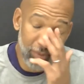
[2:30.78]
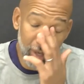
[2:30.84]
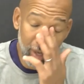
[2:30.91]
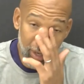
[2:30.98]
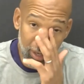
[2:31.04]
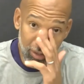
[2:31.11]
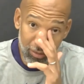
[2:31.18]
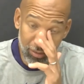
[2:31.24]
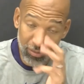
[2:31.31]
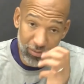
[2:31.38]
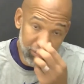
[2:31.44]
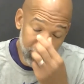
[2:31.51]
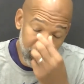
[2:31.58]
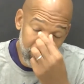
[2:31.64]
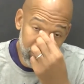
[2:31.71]
And
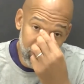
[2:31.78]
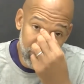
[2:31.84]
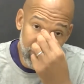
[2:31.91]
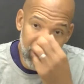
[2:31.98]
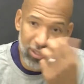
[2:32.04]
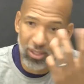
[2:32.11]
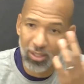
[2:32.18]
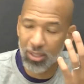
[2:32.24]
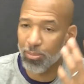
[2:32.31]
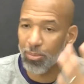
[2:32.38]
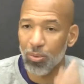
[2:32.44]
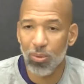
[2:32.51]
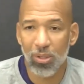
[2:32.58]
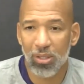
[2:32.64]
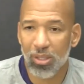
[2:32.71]
for me, the
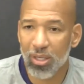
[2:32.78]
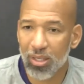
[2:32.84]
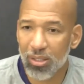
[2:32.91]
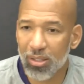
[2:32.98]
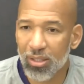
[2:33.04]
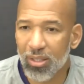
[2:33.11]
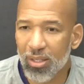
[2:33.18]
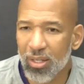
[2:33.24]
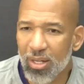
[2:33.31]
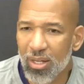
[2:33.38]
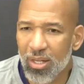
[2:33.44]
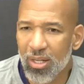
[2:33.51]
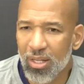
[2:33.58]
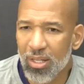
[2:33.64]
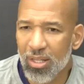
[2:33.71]
number one thing
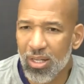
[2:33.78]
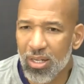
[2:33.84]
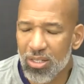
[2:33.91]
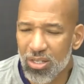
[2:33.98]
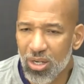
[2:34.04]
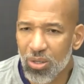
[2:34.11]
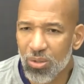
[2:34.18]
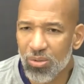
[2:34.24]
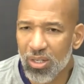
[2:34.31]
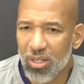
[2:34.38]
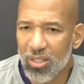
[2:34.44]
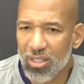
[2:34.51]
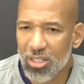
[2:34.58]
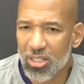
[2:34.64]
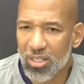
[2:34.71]
that a zone
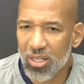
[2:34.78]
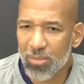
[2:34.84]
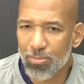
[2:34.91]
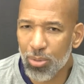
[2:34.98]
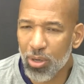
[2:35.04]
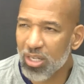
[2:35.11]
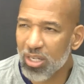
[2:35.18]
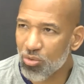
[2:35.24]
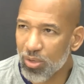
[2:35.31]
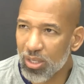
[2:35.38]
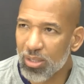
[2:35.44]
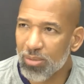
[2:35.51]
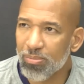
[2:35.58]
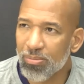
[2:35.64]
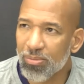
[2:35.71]
does is it breaks
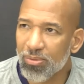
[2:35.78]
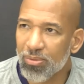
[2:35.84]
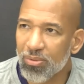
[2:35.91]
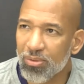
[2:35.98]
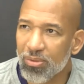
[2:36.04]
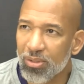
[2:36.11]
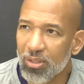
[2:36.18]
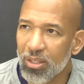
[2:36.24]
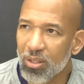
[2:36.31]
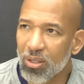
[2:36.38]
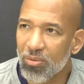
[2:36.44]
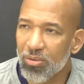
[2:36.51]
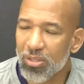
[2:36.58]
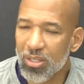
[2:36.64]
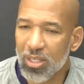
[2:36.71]
rhythm. You know,
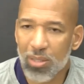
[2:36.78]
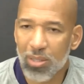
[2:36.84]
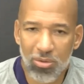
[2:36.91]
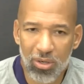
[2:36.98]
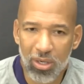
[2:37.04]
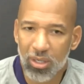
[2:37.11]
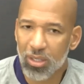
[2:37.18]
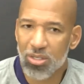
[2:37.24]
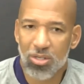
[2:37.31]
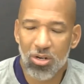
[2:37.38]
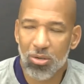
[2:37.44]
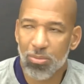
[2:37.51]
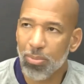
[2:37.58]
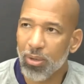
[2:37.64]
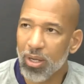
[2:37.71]
if a team's running a
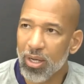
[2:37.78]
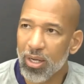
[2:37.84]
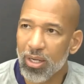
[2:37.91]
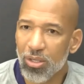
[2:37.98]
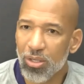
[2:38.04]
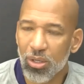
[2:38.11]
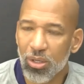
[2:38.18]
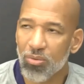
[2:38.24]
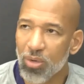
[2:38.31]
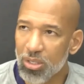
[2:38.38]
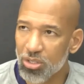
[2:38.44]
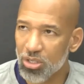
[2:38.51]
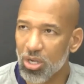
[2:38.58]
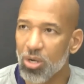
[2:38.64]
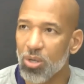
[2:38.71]
certain play and you can
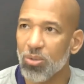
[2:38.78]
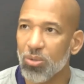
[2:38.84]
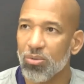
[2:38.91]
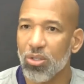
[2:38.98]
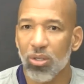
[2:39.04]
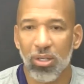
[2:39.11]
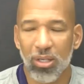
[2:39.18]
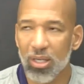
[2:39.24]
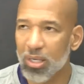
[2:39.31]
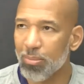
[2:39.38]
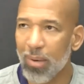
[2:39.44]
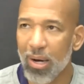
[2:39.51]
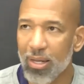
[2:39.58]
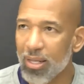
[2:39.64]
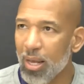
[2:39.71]
run zone, you can get
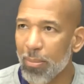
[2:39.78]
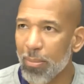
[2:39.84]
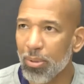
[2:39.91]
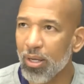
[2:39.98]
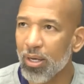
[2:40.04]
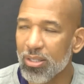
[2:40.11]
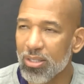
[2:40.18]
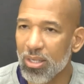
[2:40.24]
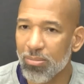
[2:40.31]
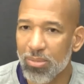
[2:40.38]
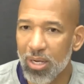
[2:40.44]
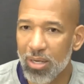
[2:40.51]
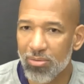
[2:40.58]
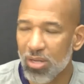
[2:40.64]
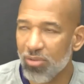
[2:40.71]
them out of that play. And
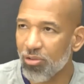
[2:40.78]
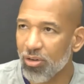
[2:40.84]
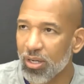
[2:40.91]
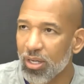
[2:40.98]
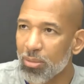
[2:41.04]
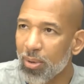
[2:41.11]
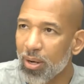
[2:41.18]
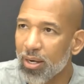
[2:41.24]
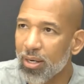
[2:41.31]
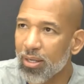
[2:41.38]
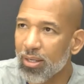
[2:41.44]
sometimes they forget about